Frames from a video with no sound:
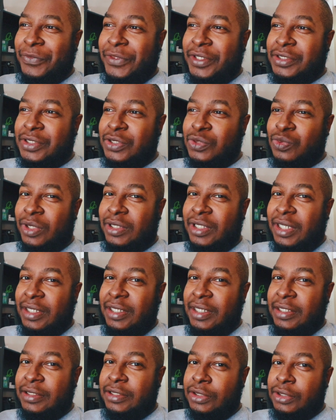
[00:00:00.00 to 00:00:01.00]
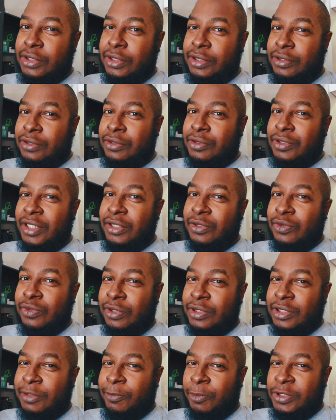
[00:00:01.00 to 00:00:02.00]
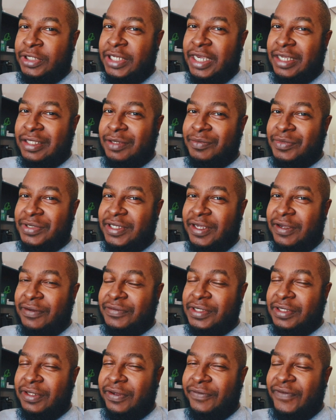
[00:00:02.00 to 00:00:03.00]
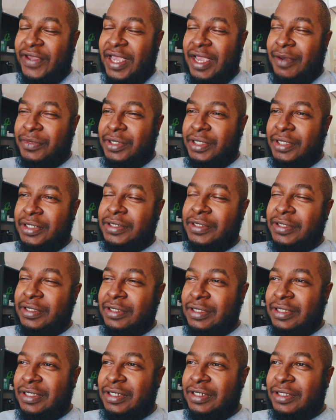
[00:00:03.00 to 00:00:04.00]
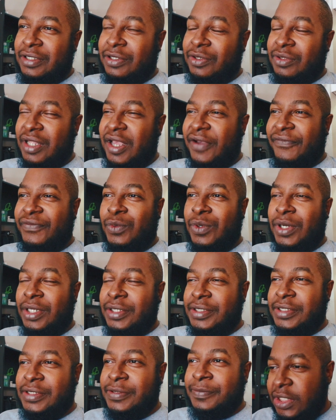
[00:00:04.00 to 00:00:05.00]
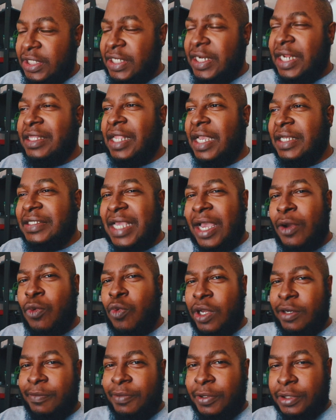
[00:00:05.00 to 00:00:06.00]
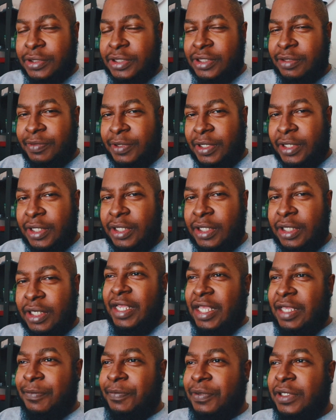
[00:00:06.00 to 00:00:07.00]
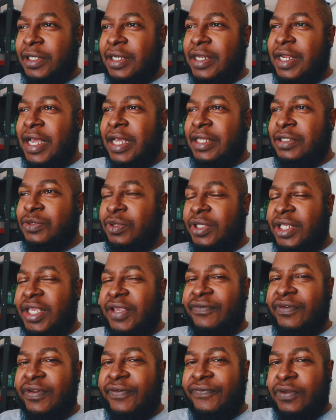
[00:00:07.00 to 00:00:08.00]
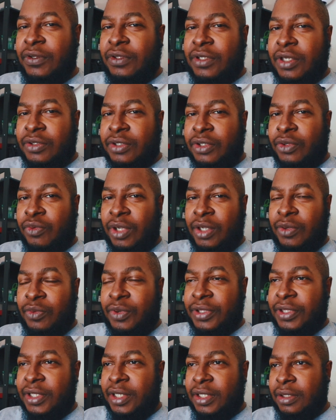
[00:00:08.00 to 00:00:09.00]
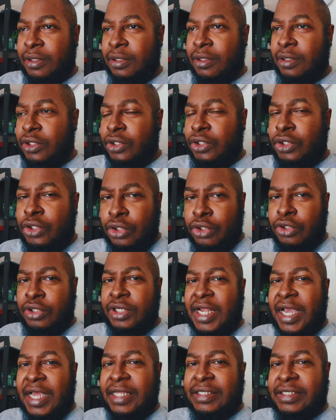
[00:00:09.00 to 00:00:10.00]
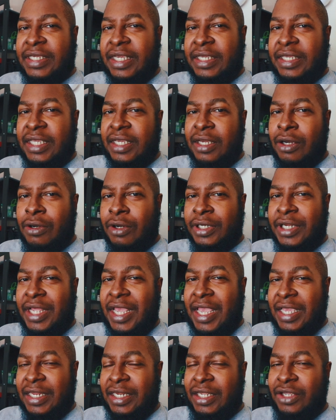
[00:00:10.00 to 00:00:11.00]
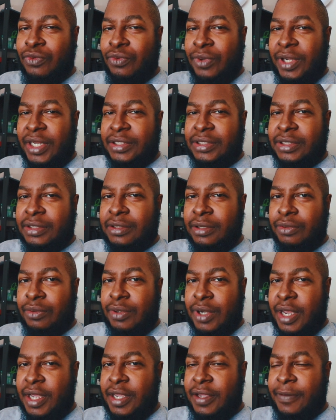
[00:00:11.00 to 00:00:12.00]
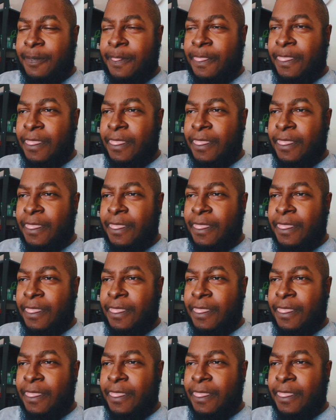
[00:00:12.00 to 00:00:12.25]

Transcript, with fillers: this is what they need to do in order to protect themselves and their families, their loved ones. And I liked how one person put it. He put it as, well, even if you don't agree with it, you're not taking on any risk, right?